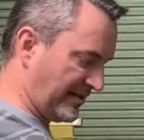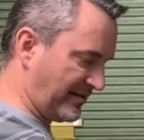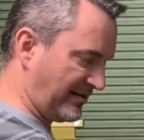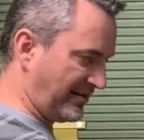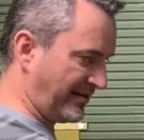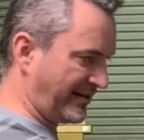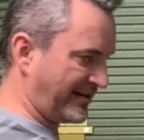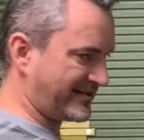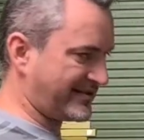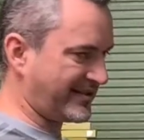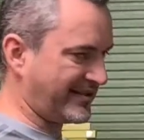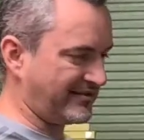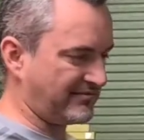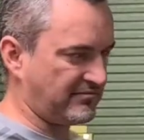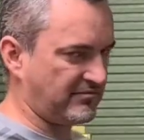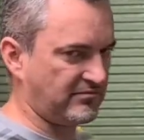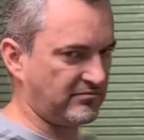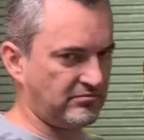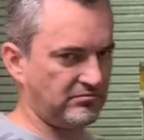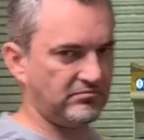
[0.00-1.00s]
like I said,
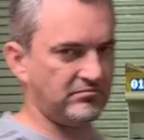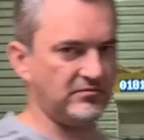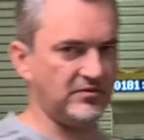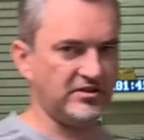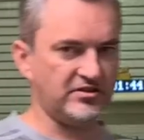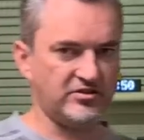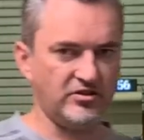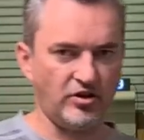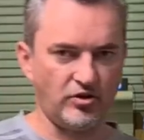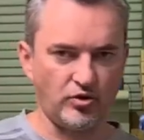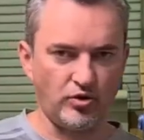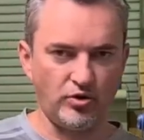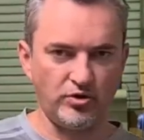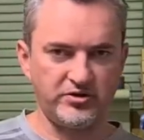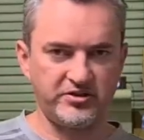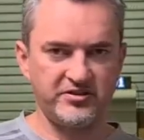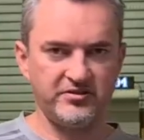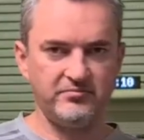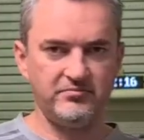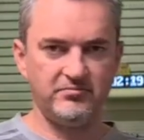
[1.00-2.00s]
it's not
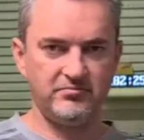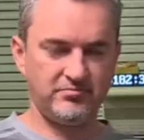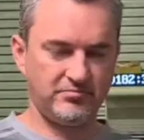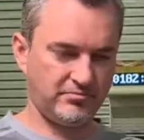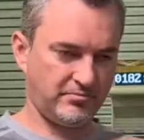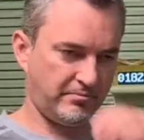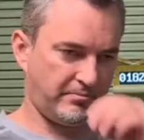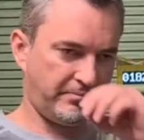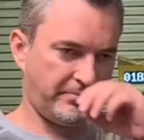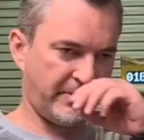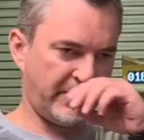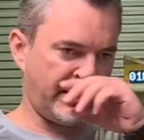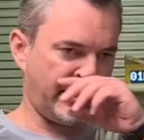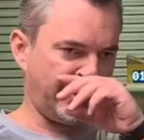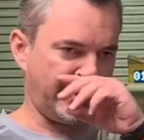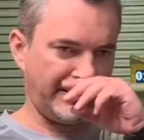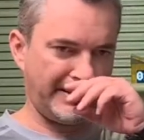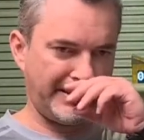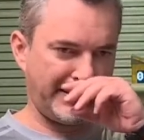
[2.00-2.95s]
awesome, but